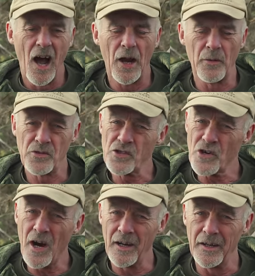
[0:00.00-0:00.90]
And I was
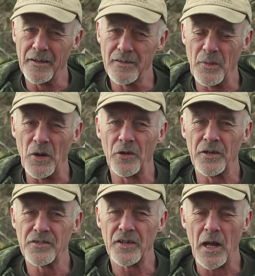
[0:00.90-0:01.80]
struggling, to be
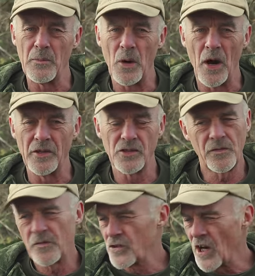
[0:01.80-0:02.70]
honest, to get a bite,
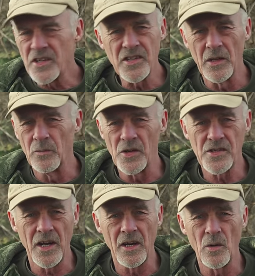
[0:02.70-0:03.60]
just chasing them with
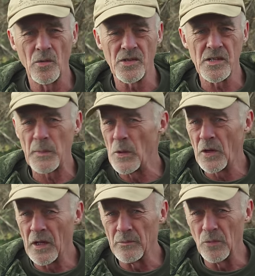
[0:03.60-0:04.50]
singles and
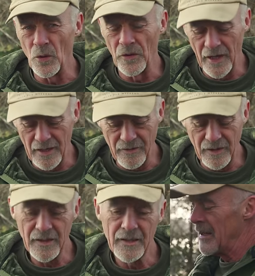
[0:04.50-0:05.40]
spooking them more than
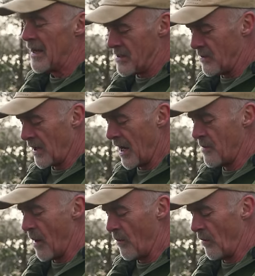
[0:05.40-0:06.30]
anything. So I
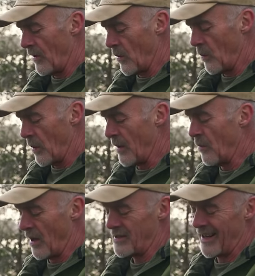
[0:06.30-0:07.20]
came up with a little PVA,
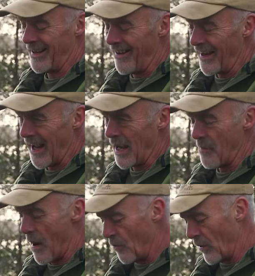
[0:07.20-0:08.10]
well, I say I
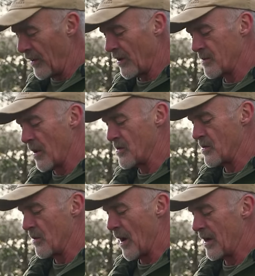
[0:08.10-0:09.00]
came up with, I spoke
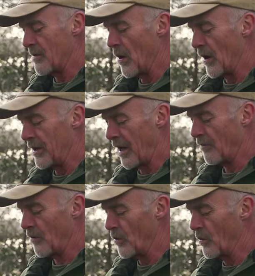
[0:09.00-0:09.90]
to a mate of mine,
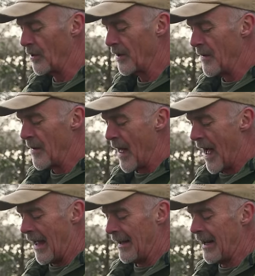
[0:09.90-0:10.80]
Nick Fulwood,
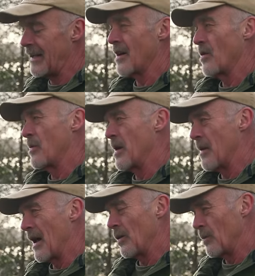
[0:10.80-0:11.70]
and he told me
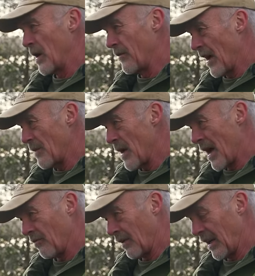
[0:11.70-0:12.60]
about a little PVA
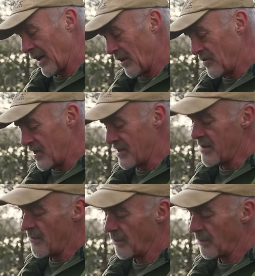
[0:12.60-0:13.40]
bag rig he uses.